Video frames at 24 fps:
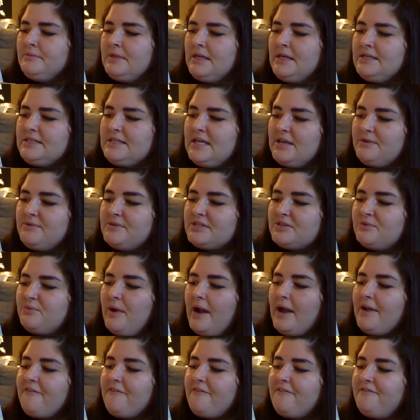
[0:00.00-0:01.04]
until he was
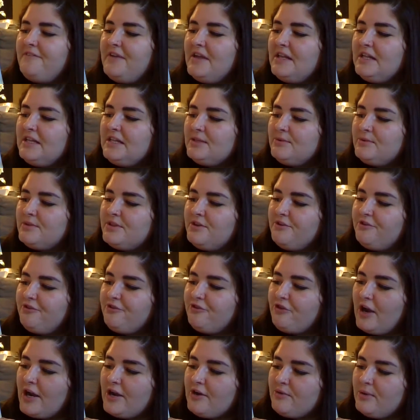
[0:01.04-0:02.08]
quite filled with the
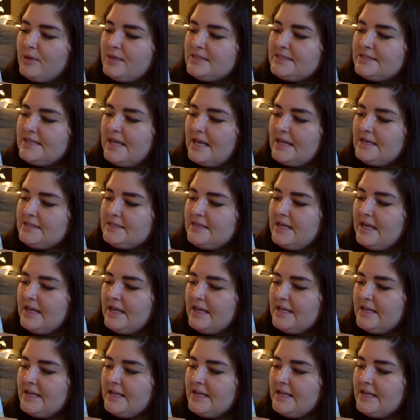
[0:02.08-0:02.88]
fragrant scent.